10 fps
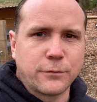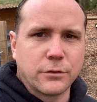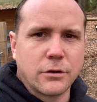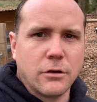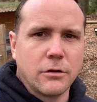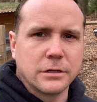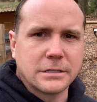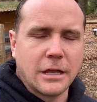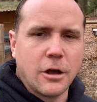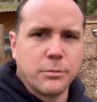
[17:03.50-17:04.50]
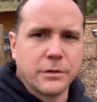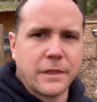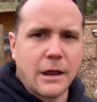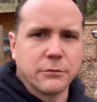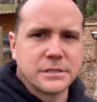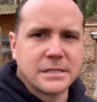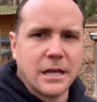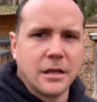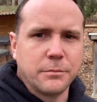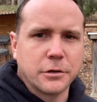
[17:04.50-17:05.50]
for the garden to help with our
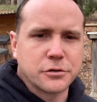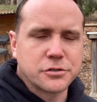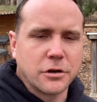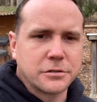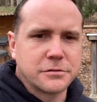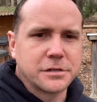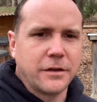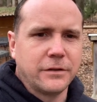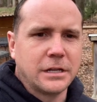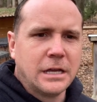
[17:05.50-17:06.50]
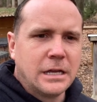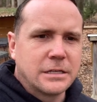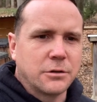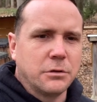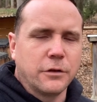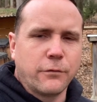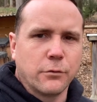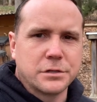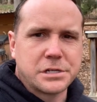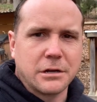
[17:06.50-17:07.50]
setup and our structures of it. So we look
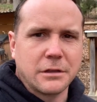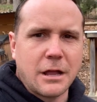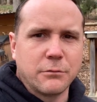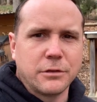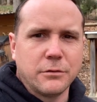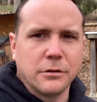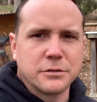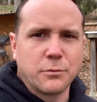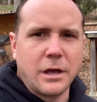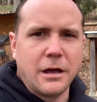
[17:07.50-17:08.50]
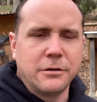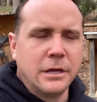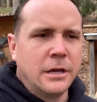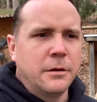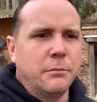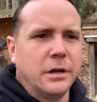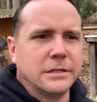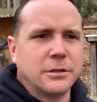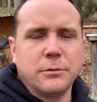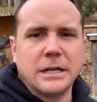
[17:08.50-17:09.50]
forward to sharing that with you all as well. But
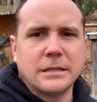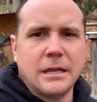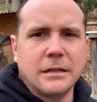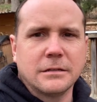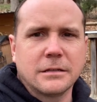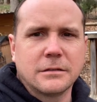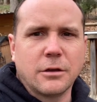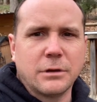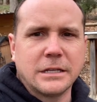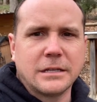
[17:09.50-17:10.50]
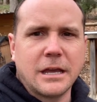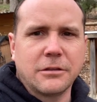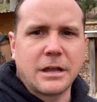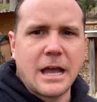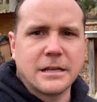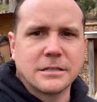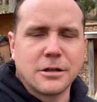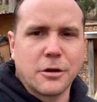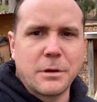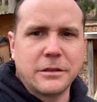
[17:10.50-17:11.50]
until we get then, until we get together, guys,
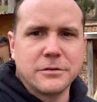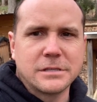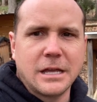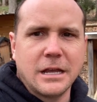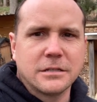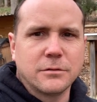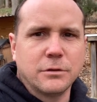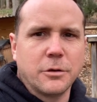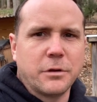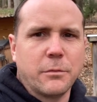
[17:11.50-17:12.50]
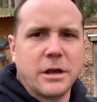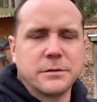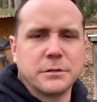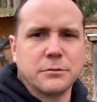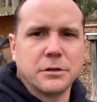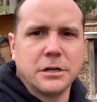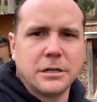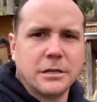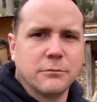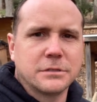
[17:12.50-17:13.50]
talk about those things, we hope everybody's been doing
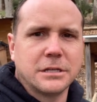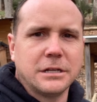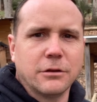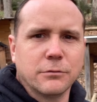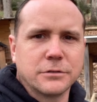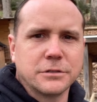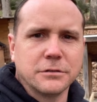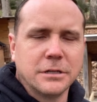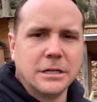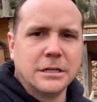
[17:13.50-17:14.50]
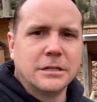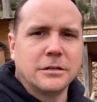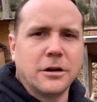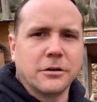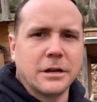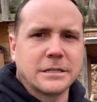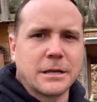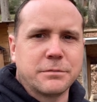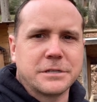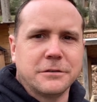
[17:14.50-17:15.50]
good, and we'll see you here real soon on our next
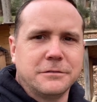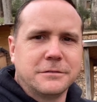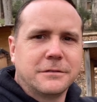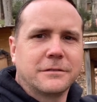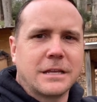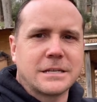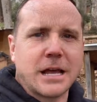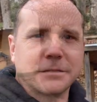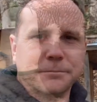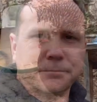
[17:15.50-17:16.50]
episode. Thanks, guys.